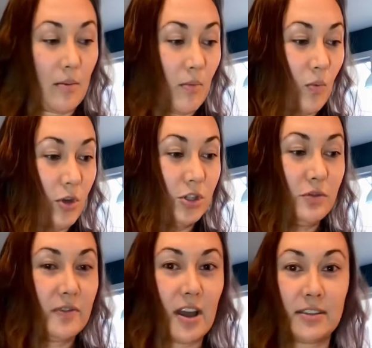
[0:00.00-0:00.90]
Once you've
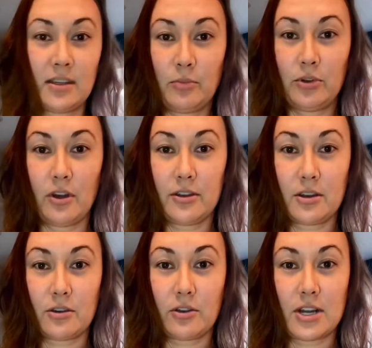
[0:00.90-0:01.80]
assembled all your
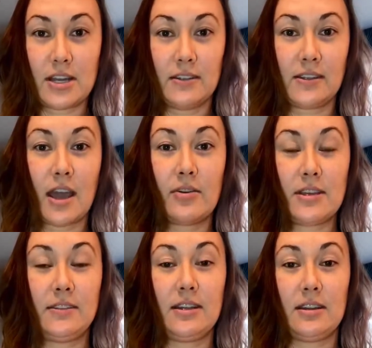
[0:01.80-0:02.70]
ingredients, how
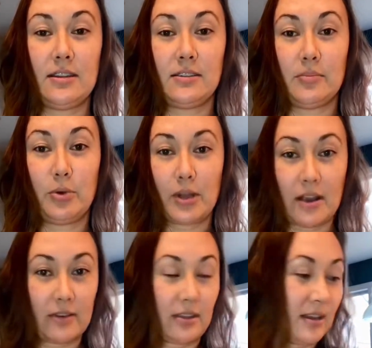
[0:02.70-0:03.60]
easy it is to put
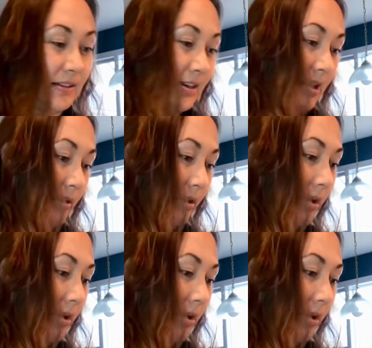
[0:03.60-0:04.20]
everything together.